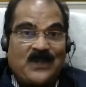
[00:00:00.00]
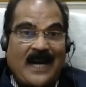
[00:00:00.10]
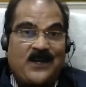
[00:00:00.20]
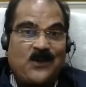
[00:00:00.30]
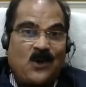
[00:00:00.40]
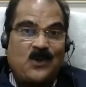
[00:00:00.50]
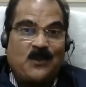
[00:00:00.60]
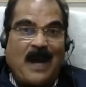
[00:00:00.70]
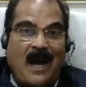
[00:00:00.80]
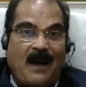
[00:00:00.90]
that you go
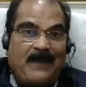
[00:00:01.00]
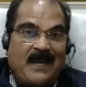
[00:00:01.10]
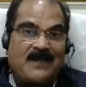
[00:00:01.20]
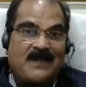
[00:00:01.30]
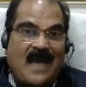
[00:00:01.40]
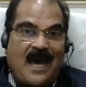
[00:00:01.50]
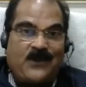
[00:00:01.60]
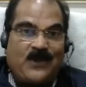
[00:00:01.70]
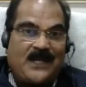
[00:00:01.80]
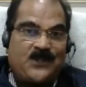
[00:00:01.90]
to big bazaar,
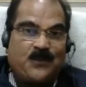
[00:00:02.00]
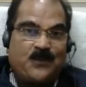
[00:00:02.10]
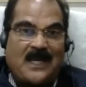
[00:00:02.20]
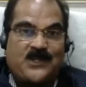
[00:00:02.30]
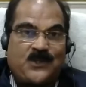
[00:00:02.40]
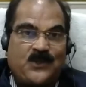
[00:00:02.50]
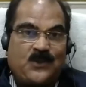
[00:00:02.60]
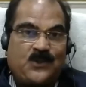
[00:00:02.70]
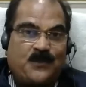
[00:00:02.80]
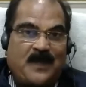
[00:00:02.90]
you get 2 plus
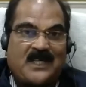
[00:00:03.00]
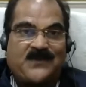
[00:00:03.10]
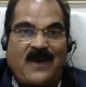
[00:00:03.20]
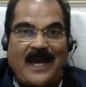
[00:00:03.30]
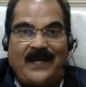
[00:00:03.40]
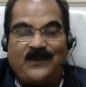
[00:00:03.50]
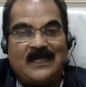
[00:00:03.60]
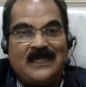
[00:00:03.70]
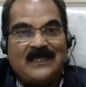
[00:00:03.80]
2, 2 plus 5,